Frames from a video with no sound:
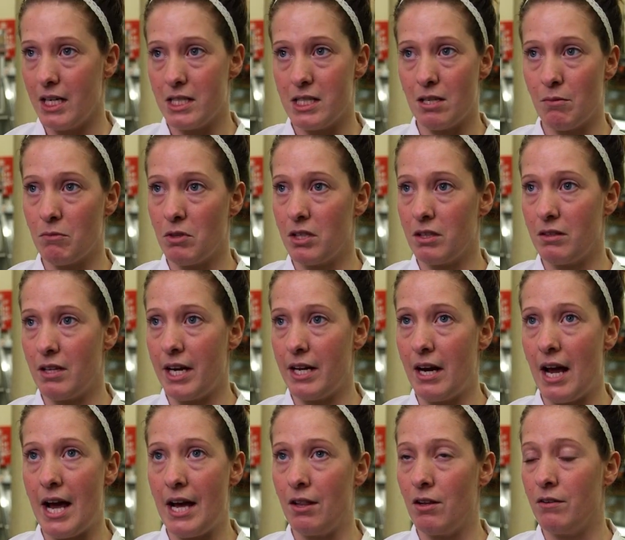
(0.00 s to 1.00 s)
It's something
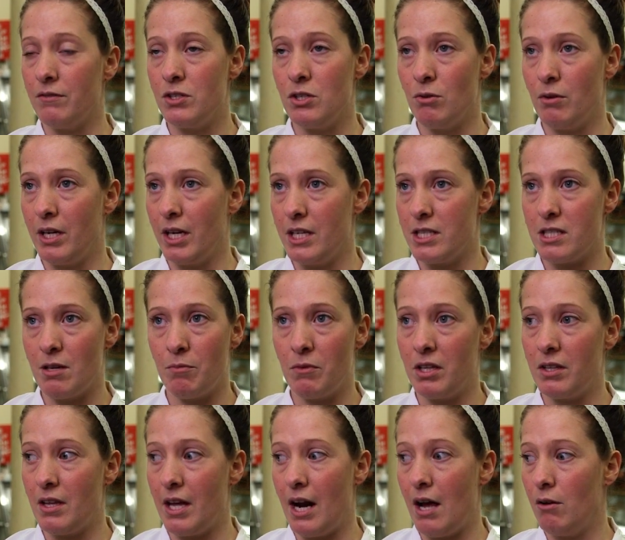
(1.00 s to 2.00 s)
that I love doing. It's
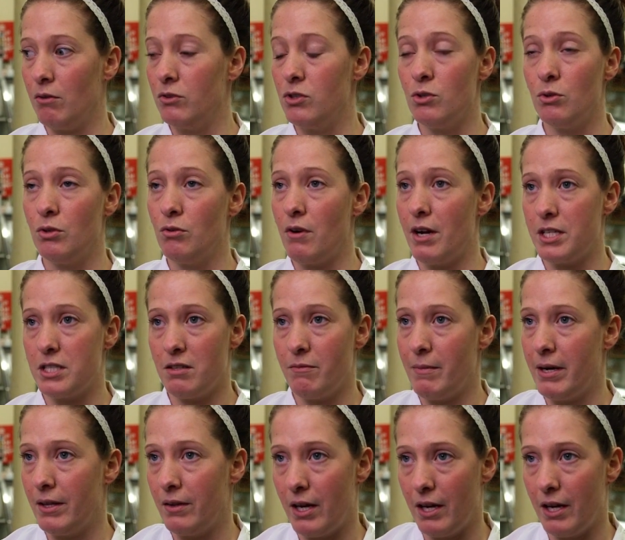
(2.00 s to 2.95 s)
something that I'll do the rest of my